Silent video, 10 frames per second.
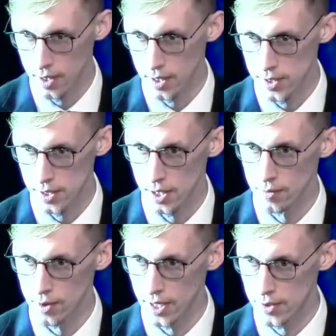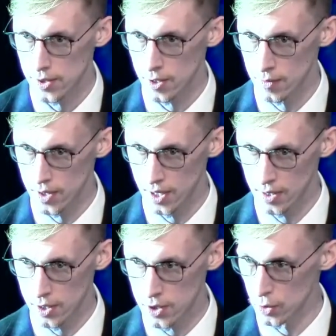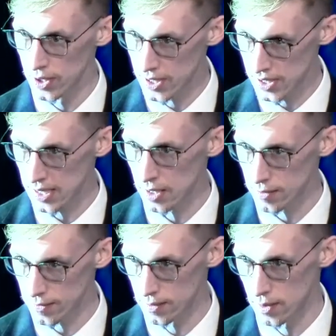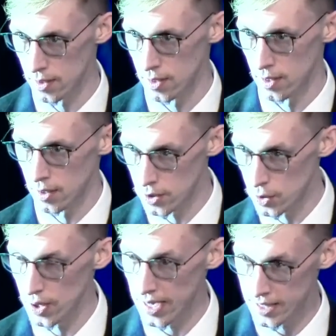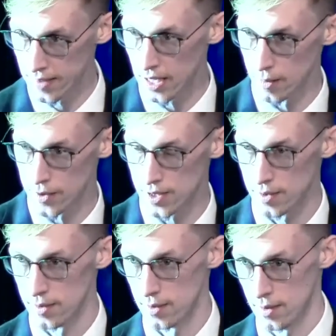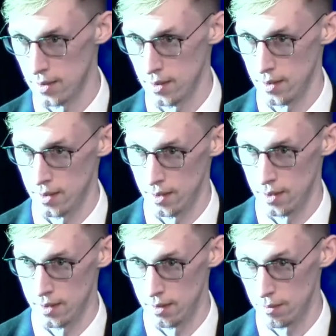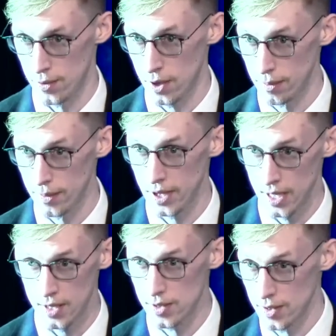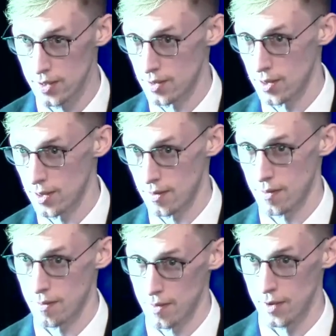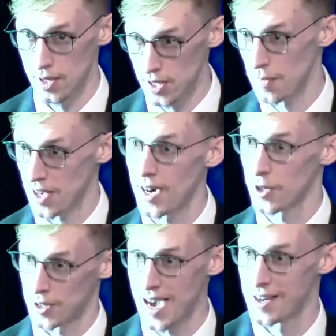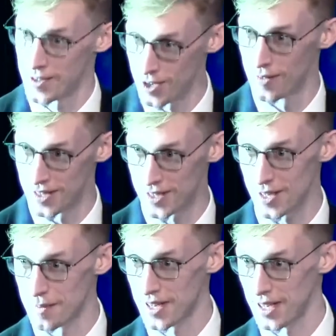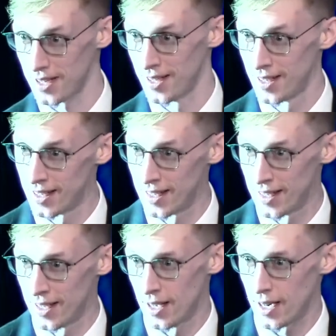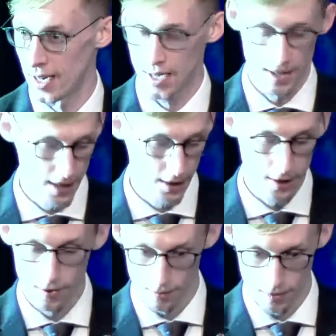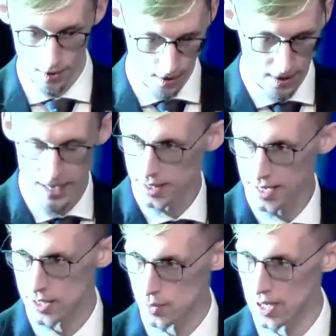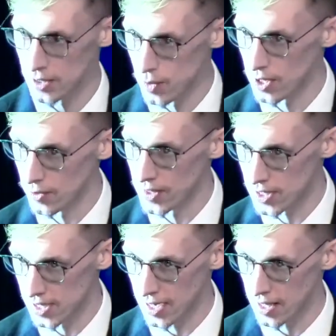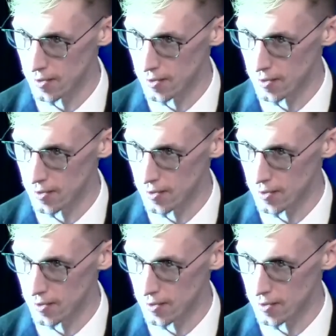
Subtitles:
I see. Right, so the tool itself, the tool I developed, probably is something I could hand over to somebody and go, let's work on this together.